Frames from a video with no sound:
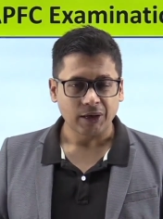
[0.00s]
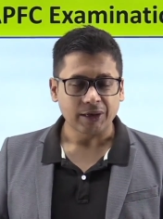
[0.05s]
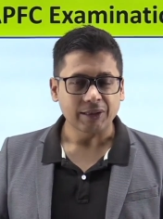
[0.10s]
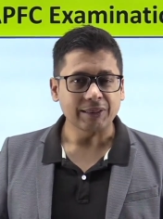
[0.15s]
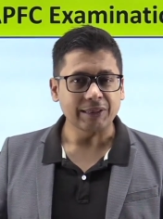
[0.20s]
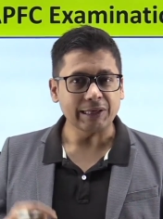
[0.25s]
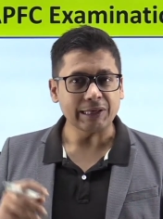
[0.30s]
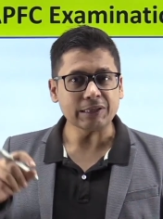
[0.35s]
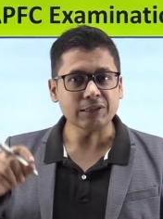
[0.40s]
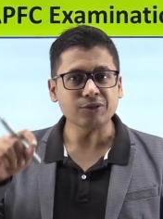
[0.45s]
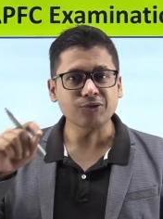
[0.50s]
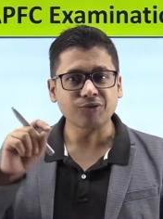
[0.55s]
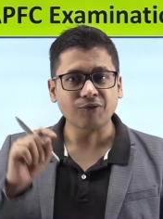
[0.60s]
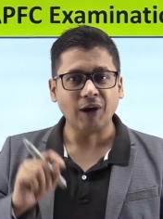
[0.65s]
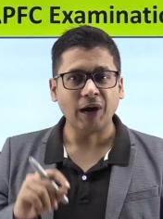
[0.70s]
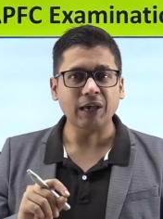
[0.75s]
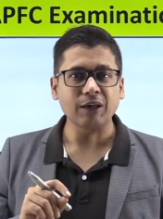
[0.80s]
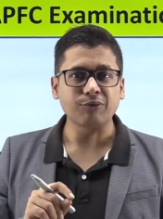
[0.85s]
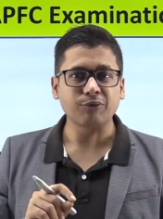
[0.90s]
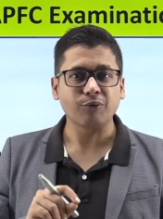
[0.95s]
These
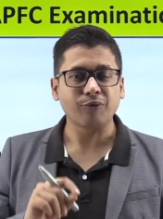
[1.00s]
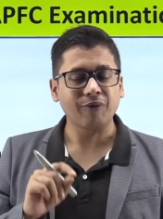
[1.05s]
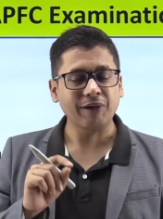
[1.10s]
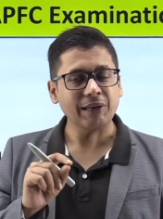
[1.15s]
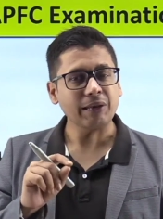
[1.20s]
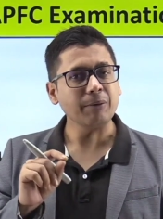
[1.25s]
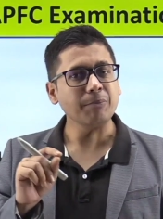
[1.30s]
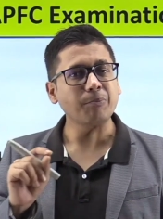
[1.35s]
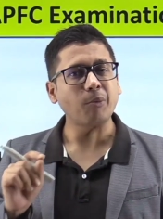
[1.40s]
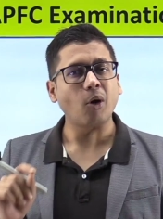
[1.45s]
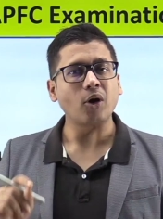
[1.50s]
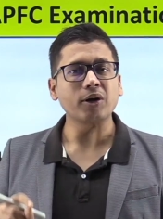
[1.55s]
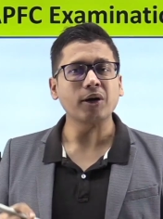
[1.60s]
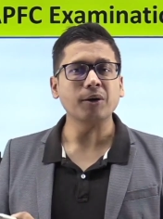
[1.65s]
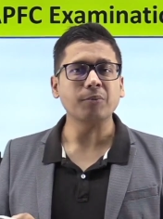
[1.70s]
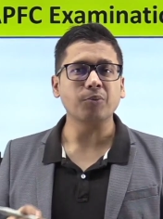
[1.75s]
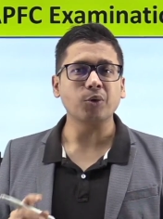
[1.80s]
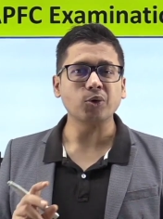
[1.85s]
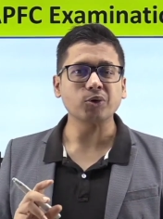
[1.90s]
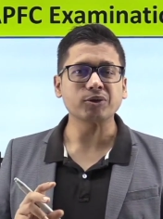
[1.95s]
5 very
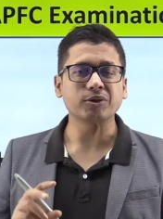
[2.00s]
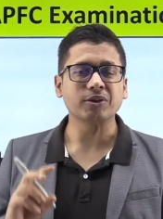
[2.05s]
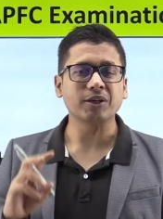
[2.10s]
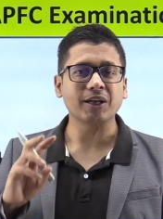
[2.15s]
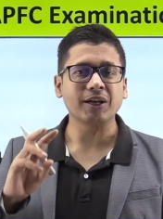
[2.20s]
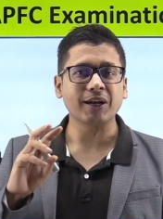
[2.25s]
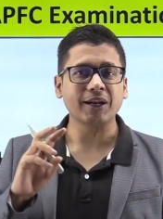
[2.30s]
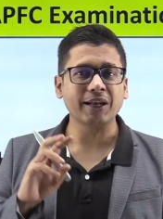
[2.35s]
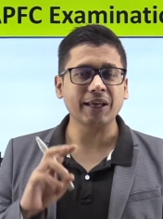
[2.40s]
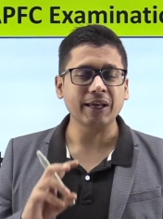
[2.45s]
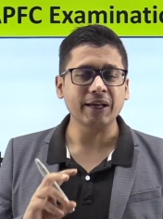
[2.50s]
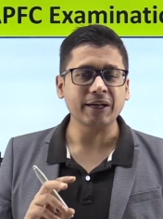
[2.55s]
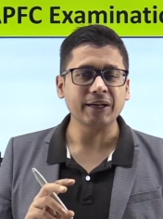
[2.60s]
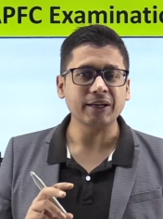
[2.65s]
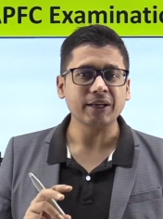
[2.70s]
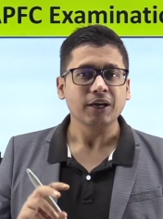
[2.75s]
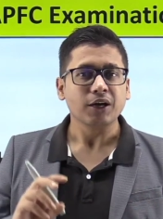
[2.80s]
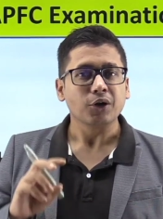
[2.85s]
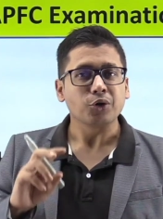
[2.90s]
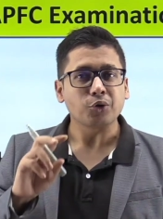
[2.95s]
important books, they
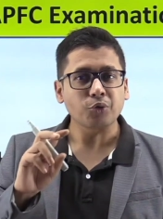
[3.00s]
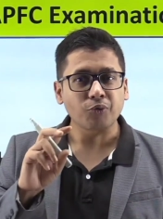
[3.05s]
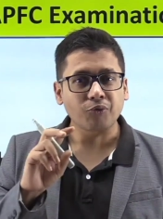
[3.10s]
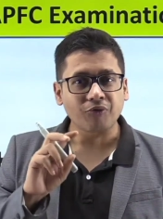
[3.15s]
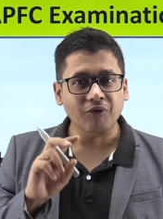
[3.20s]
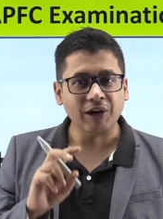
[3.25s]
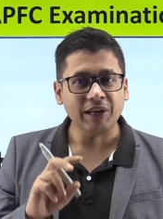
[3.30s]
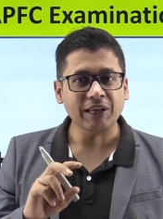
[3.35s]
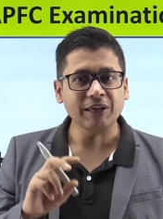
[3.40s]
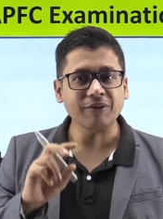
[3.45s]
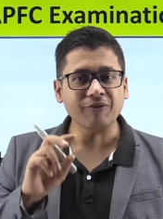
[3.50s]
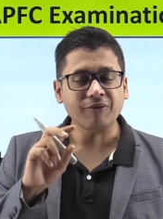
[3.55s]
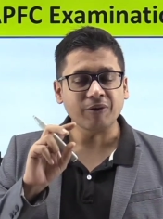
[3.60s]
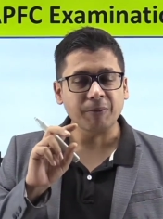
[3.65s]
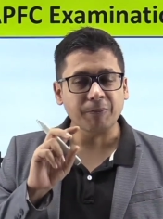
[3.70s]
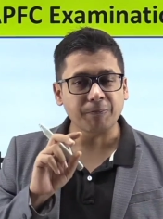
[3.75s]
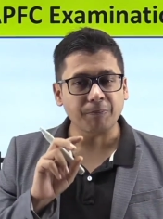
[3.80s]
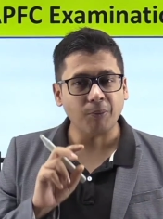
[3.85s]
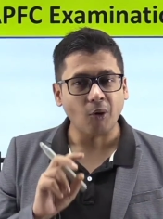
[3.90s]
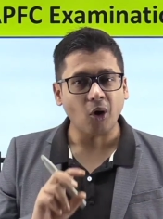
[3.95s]
relate to very
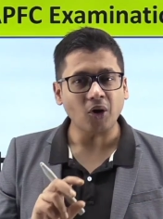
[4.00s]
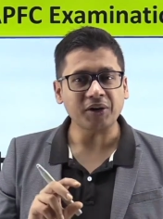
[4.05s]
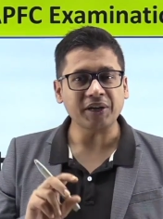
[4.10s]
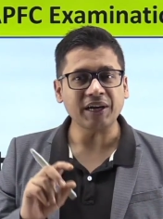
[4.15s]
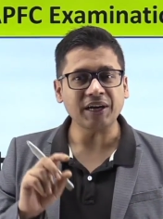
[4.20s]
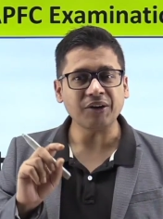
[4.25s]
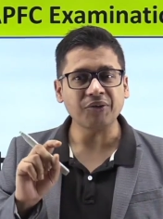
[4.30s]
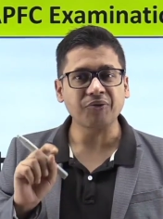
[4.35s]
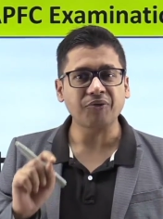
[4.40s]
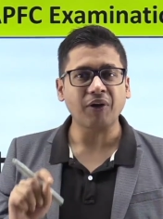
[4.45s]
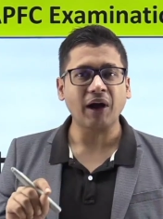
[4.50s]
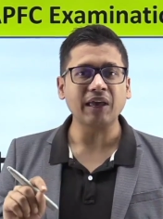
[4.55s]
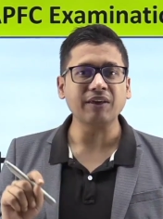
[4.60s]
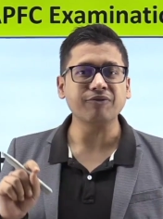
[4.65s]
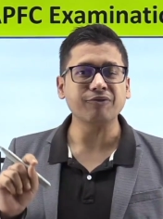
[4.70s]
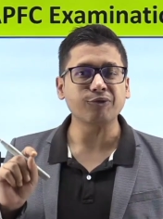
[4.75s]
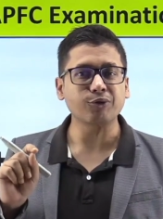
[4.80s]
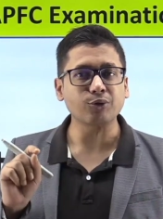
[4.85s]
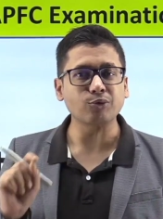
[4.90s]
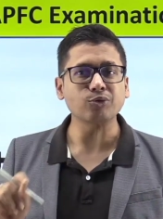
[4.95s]
important
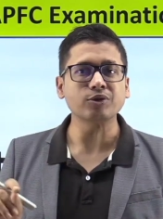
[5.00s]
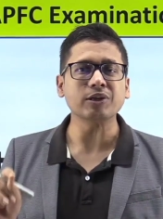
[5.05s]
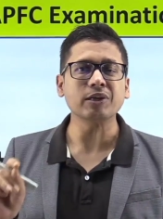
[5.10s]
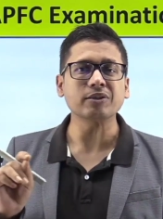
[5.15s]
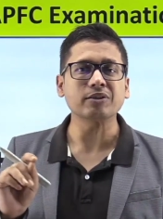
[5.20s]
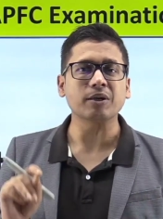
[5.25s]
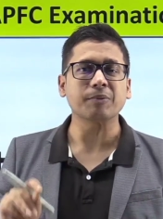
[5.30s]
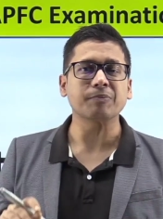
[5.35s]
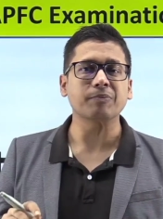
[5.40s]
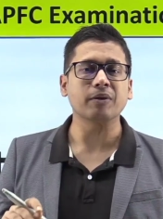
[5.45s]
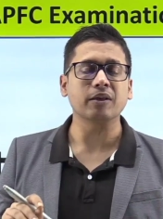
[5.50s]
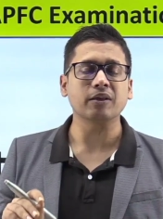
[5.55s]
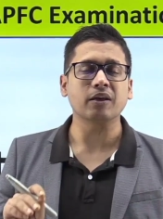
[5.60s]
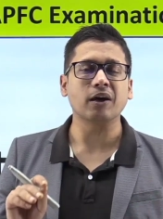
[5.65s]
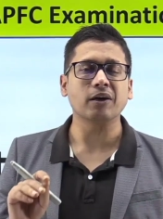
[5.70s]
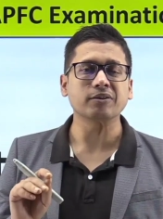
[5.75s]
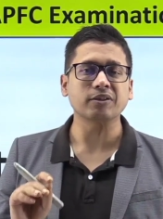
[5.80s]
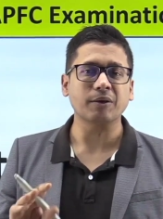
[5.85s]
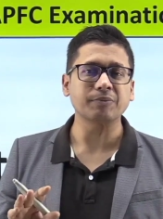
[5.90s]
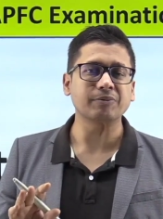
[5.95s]
5 crucial
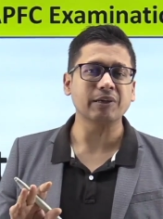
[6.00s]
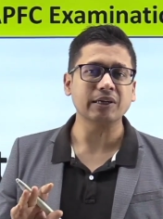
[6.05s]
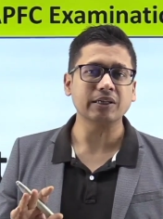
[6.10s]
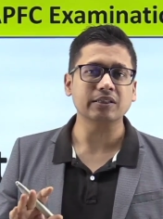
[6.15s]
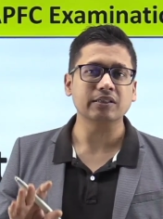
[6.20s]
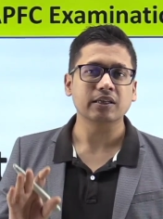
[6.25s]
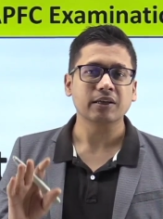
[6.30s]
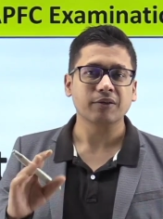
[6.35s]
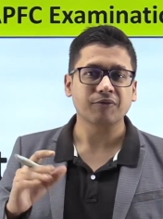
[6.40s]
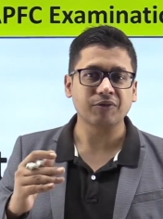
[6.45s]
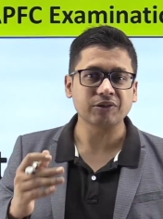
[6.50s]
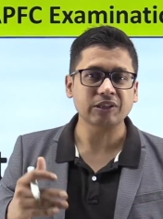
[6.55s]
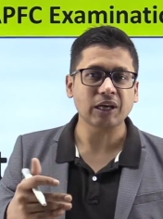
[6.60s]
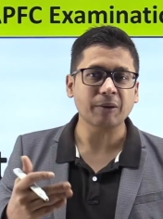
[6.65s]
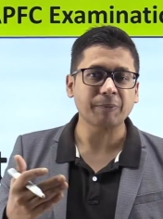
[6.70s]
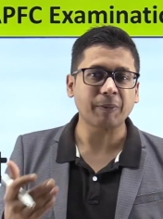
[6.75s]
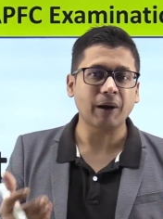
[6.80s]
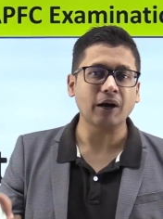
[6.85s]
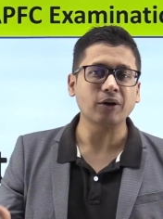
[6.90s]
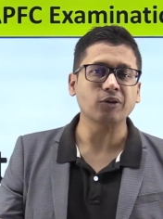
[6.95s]
subjects which
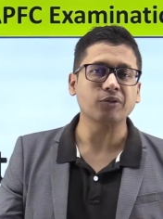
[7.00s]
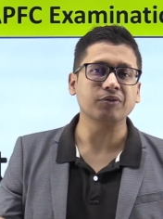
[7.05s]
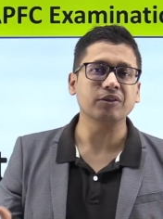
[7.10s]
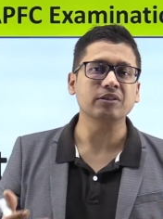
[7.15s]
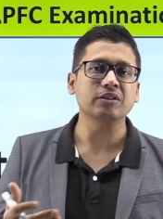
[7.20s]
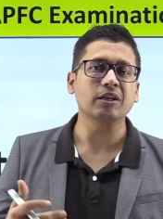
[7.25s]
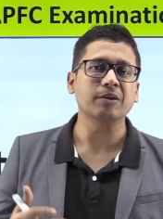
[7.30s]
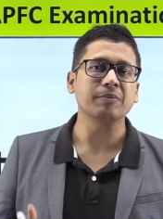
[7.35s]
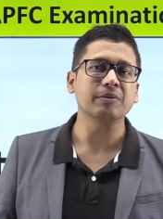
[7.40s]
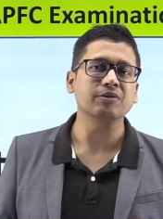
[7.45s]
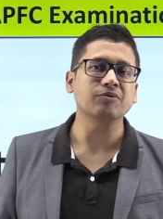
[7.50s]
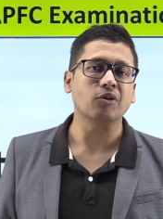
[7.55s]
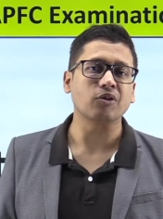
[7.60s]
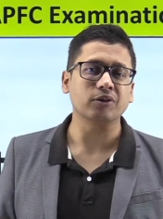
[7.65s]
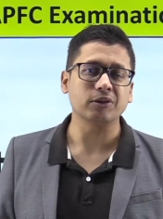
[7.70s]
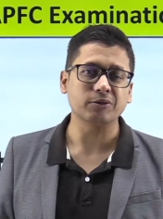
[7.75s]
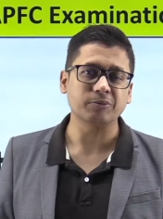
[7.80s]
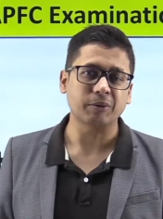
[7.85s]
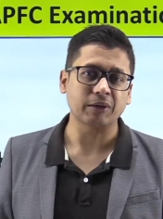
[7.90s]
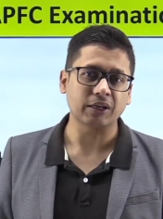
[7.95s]
are part of the syllabus for
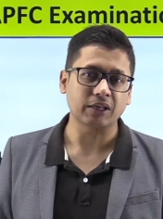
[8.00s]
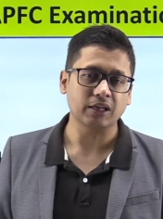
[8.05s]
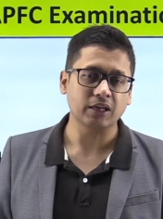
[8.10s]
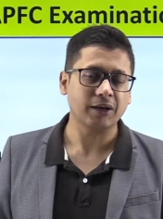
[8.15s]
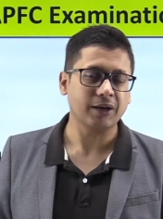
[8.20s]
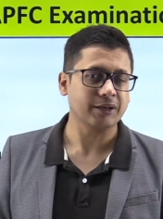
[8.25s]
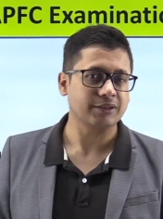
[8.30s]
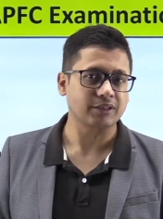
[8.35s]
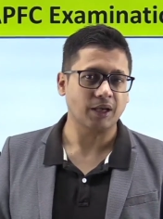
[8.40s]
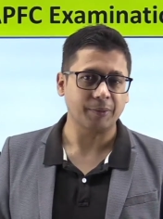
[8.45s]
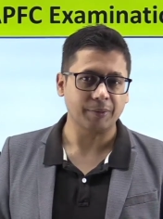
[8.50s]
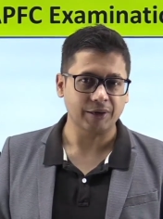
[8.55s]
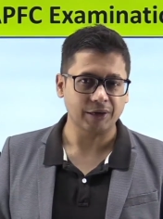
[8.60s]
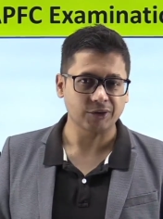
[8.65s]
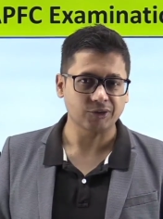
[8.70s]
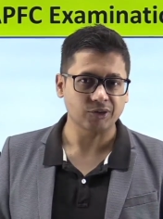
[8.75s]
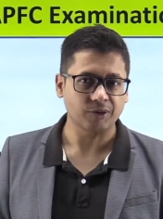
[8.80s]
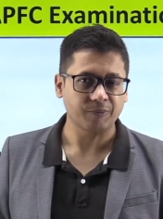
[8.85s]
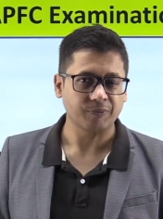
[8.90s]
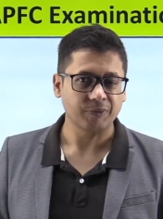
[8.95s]
this particular
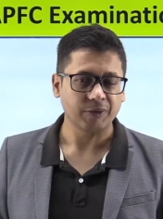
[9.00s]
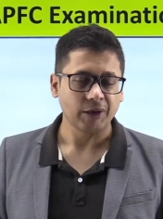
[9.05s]
examination.